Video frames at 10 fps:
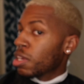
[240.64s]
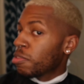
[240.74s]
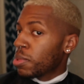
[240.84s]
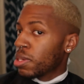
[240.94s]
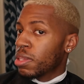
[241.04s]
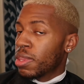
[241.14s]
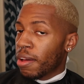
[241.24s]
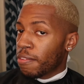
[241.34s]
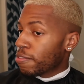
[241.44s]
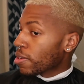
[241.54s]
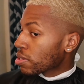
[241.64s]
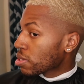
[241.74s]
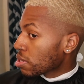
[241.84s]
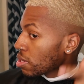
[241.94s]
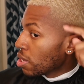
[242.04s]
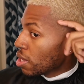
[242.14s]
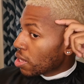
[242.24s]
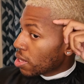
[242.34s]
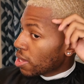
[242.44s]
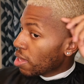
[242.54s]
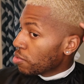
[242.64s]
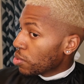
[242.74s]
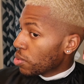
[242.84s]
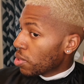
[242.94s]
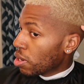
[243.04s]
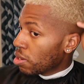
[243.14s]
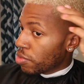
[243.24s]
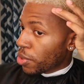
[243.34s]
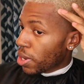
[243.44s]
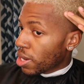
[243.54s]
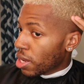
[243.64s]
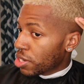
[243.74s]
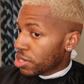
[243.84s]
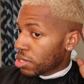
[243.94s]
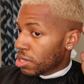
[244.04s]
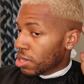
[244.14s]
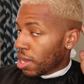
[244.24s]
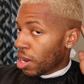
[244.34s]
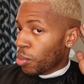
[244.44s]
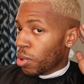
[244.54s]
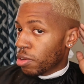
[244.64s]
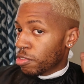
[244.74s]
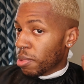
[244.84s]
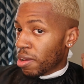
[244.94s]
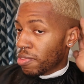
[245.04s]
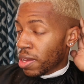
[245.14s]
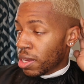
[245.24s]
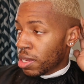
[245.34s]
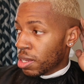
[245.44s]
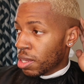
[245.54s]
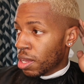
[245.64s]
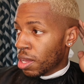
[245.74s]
give me that first level of gradation that I want for my fade.